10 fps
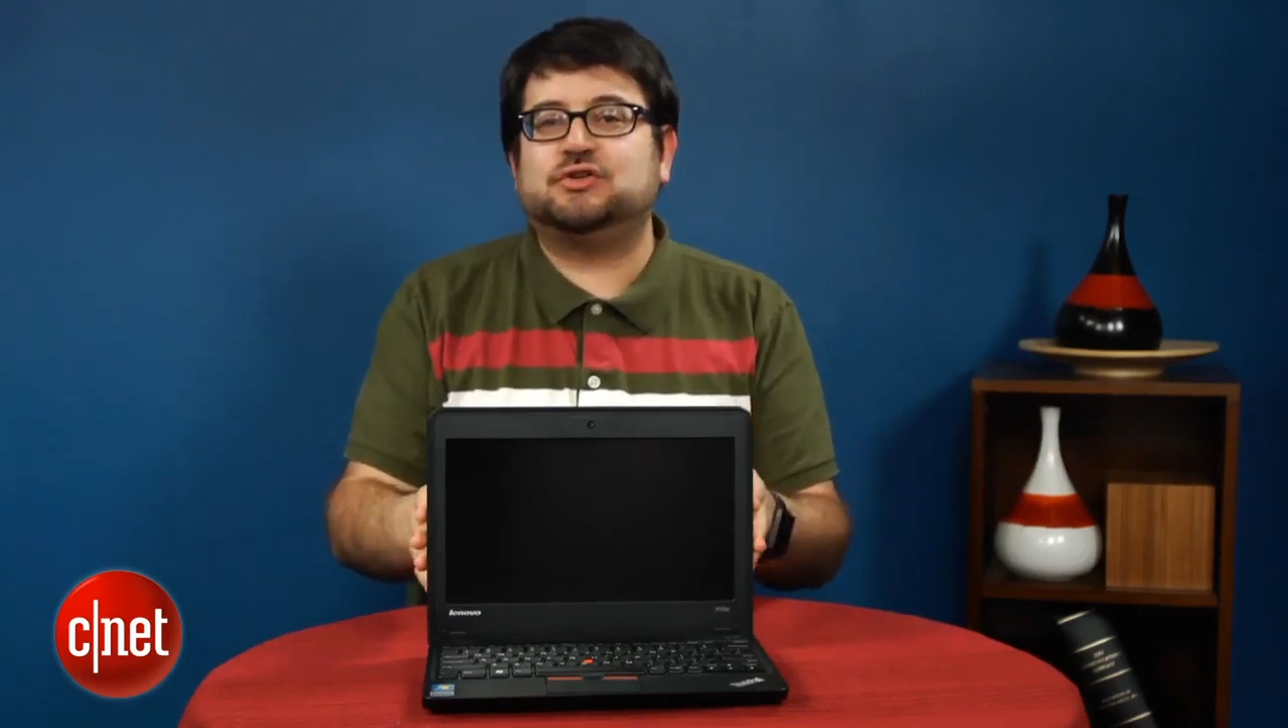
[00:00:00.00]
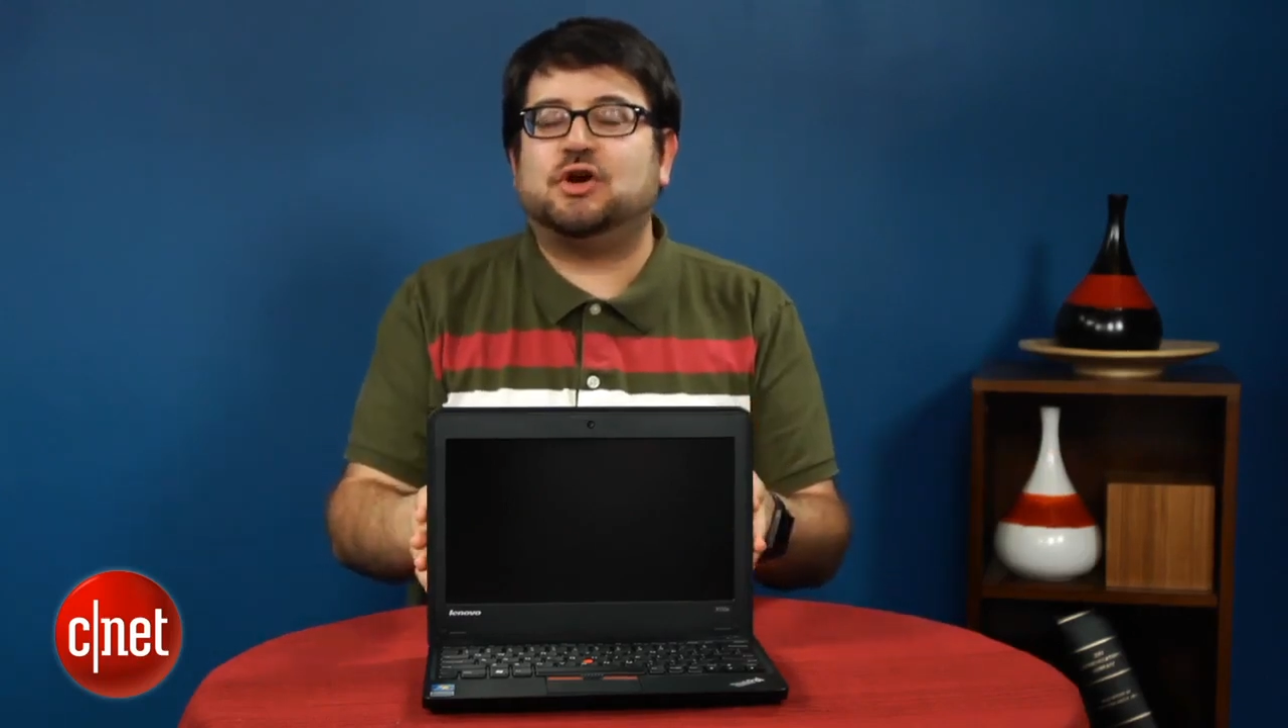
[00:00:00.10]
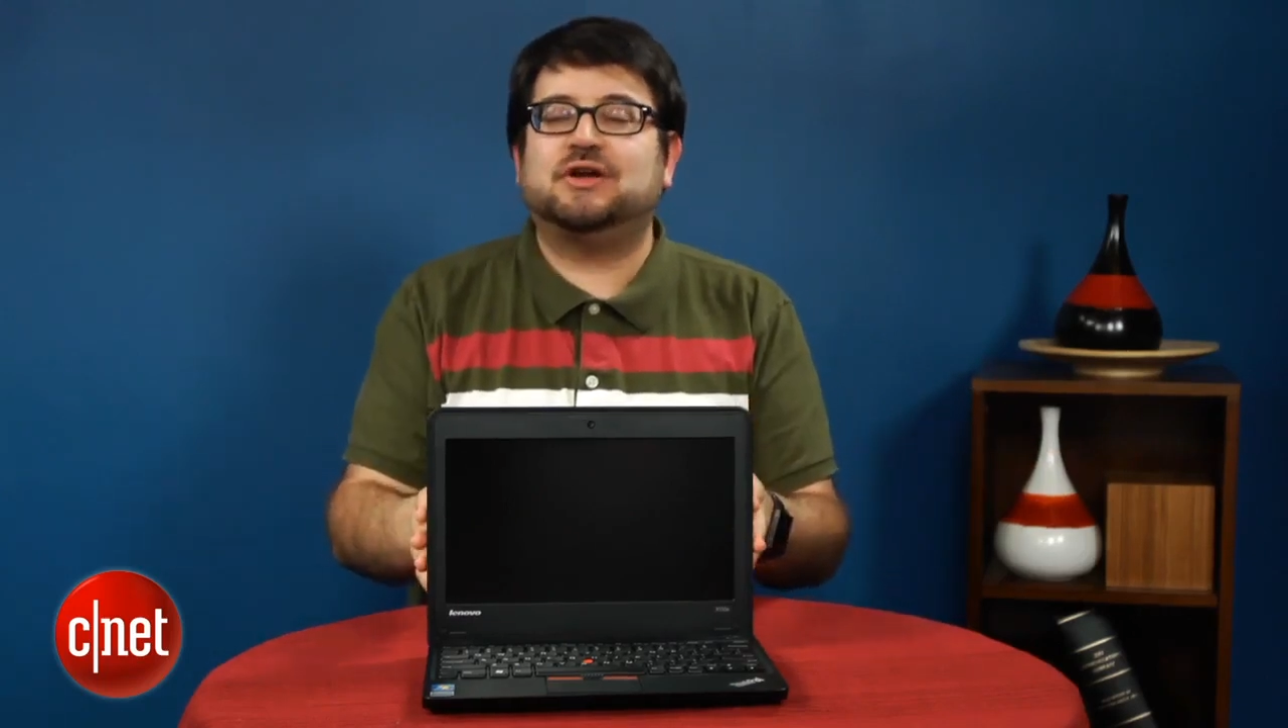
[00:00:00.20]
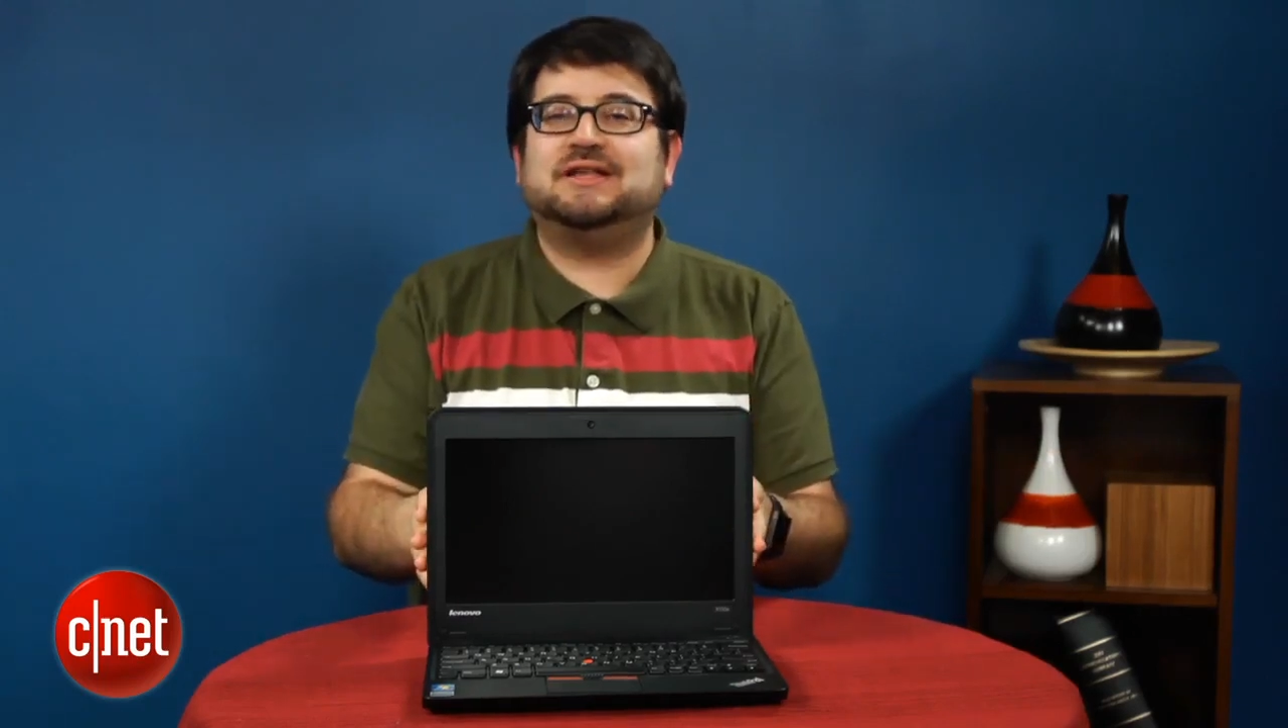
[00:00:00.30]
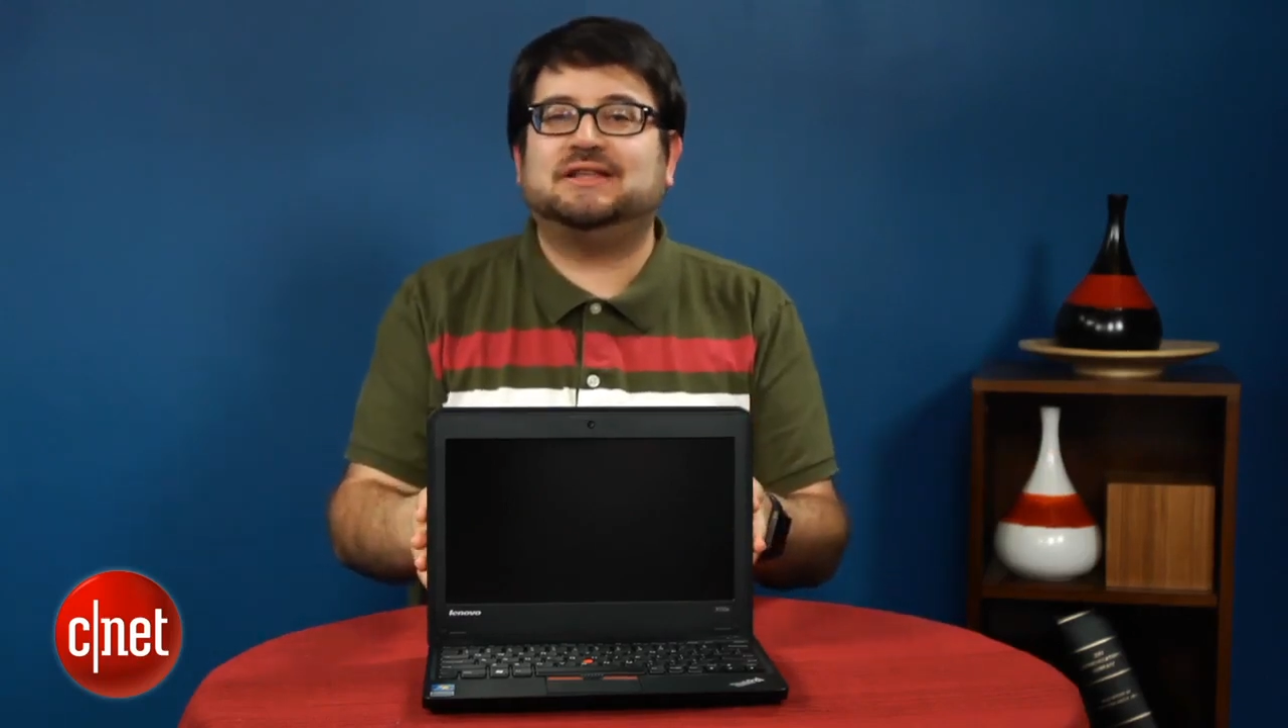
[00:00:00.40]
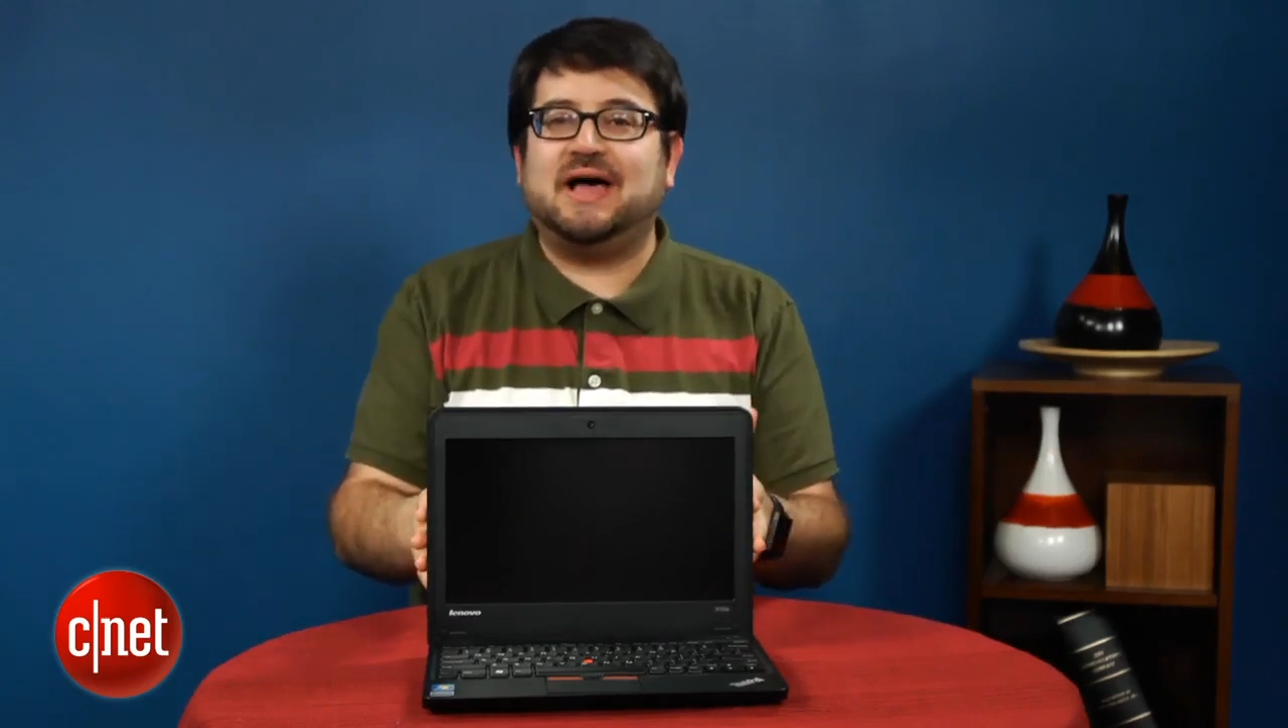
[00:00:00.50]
targeted